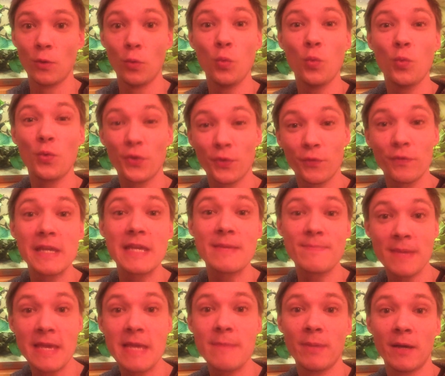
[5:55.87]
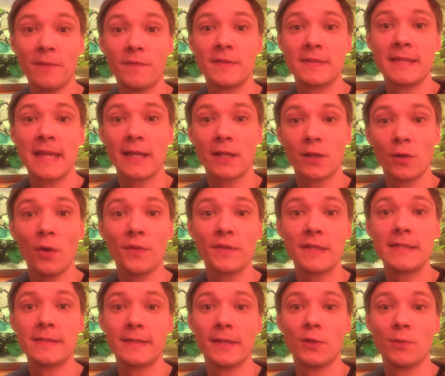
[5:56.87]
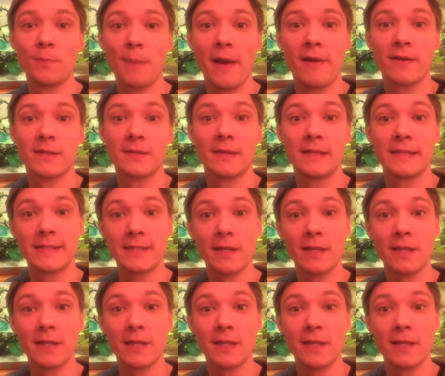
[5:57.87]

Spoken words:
all 3 pea puffers that got the internal parasites